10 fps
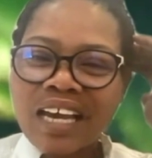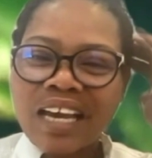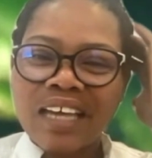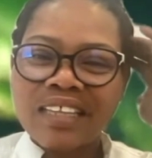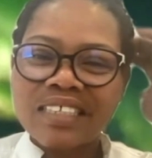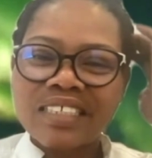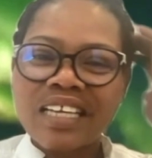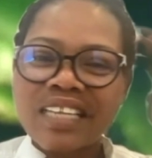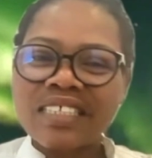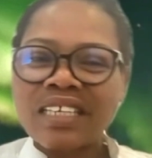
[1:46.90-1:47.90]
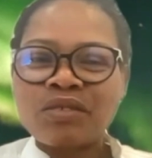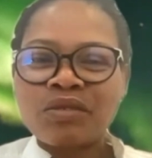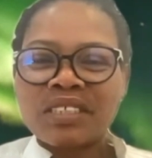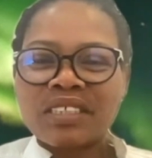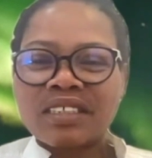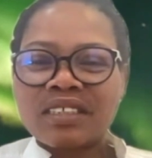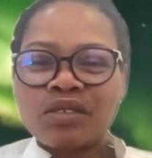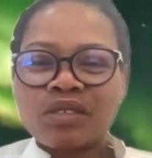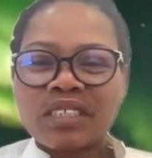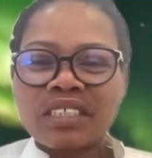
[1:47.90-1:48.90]
sky, the stars that we
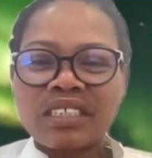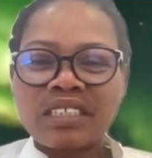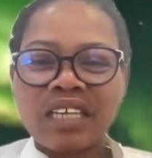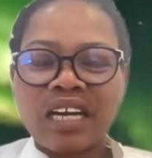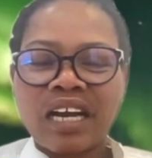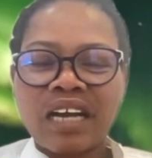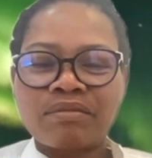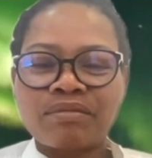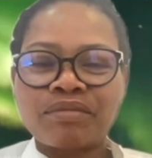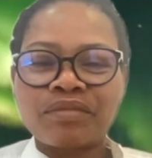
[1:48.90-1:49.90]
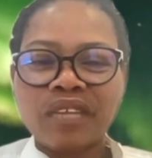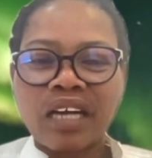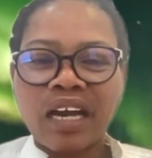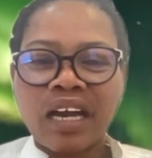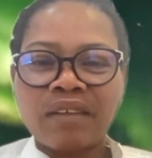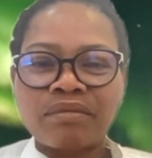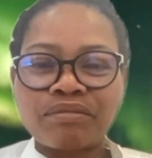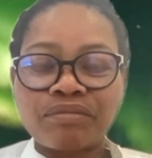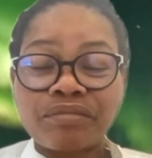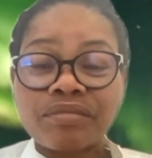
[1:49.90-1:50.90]
you see um,
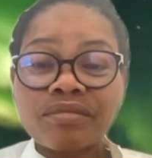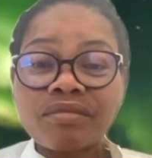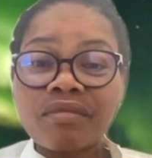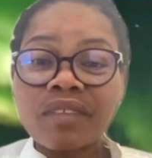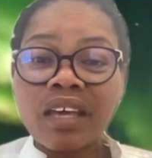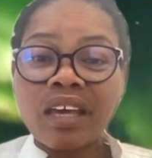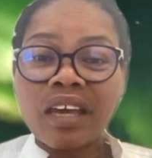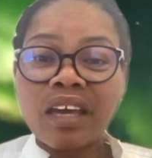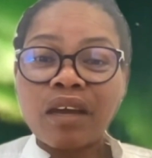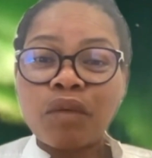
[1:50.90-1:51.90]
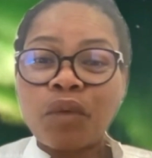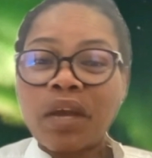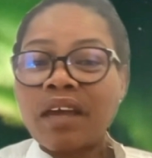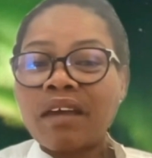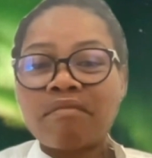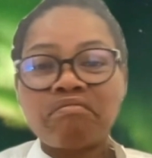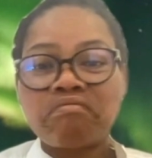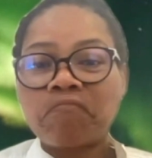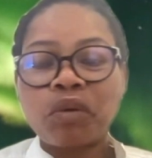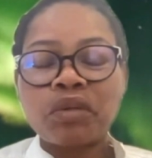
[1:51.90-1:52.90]
um, eh, were
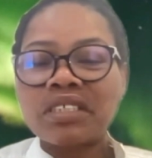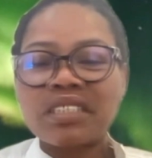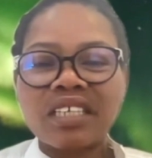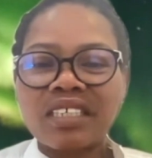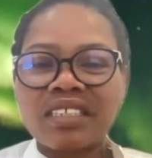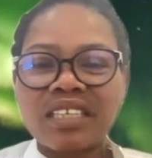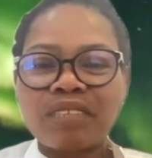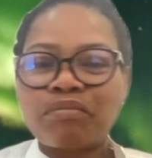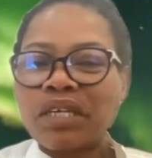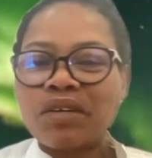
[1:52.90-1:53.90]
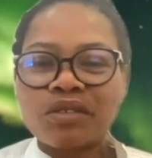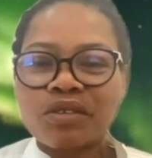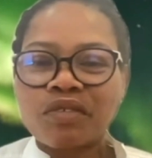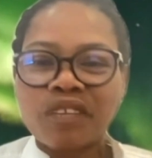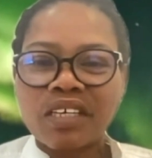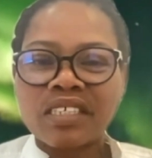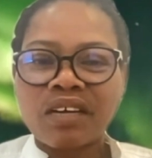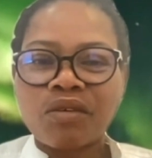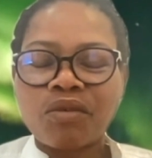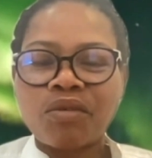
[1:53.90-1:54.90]
originated billions of years
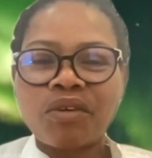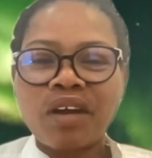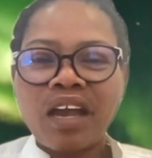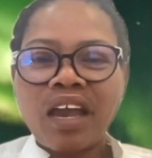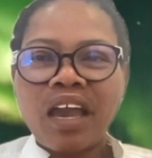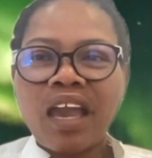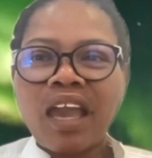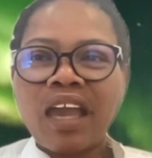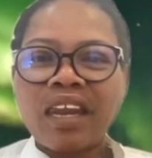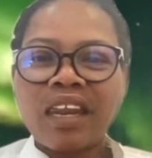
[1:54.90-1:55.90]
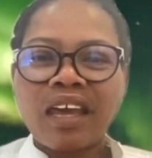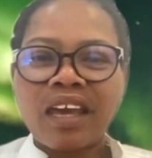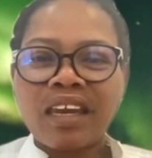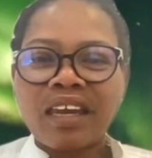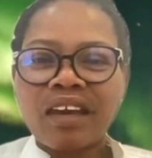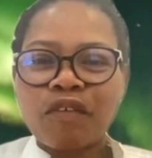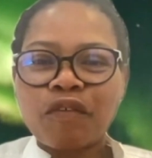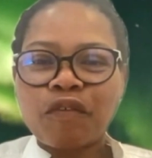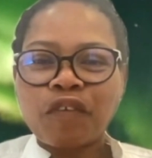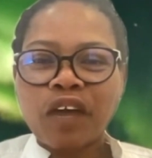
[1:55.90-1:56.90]
ago, and and
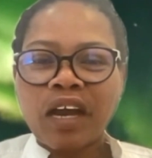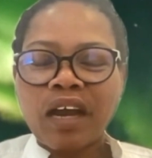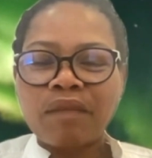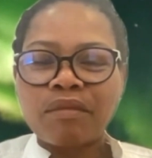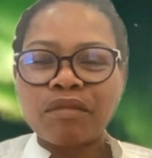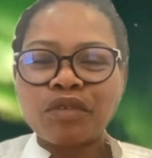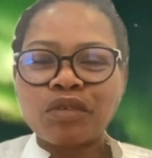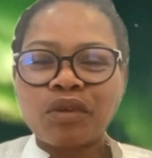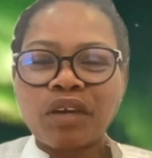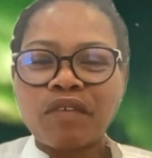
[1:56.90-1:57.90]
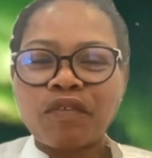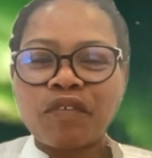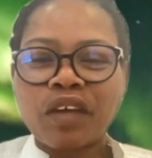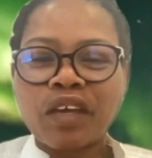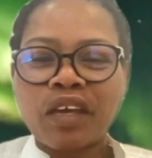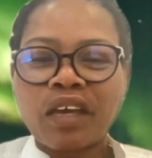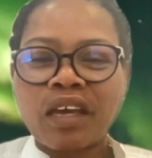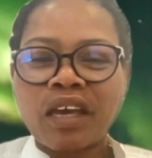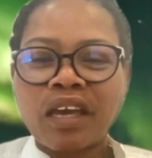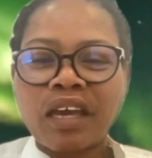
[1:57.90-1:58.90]
have come, you know, have eh,
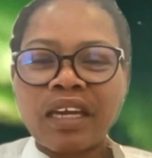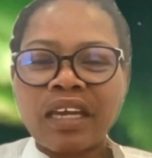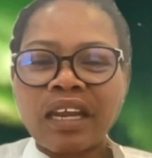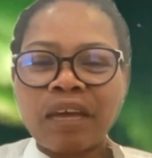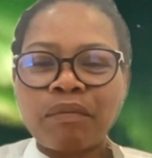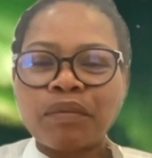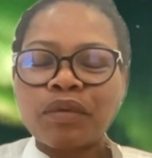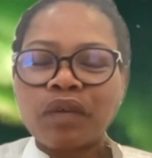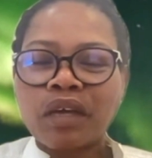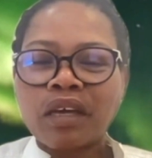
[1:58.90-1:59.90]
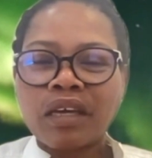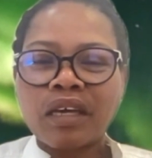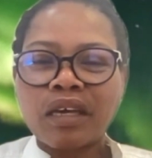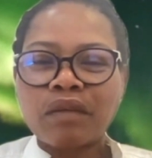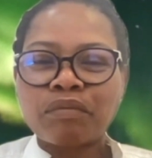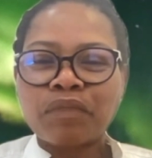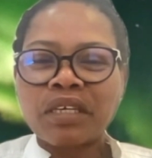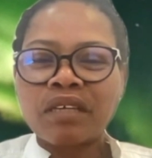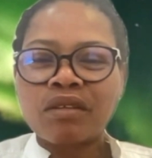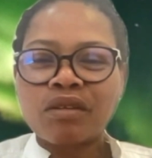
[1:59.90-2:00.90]
eh, ended up
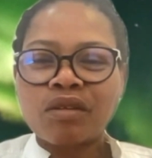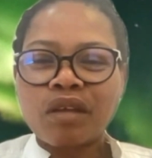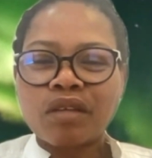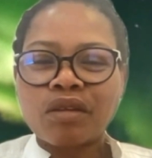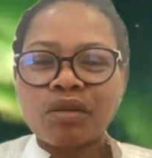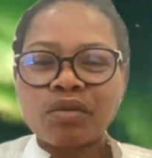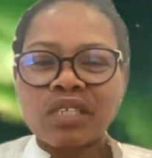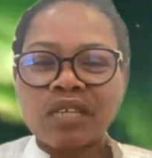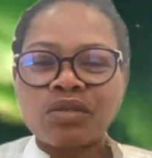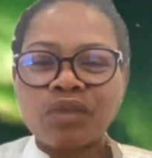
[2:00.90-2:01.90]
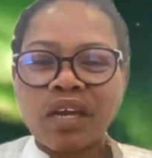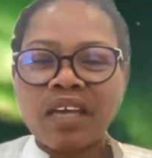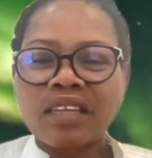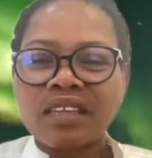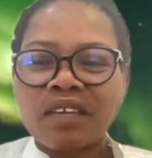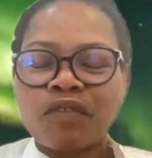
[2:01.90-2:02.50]
being closer to Earth,